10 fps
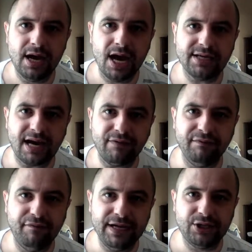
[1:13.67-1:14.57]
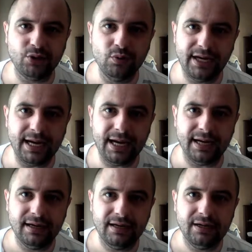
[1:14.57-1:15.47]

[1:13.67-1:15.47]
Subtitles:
as having V2K.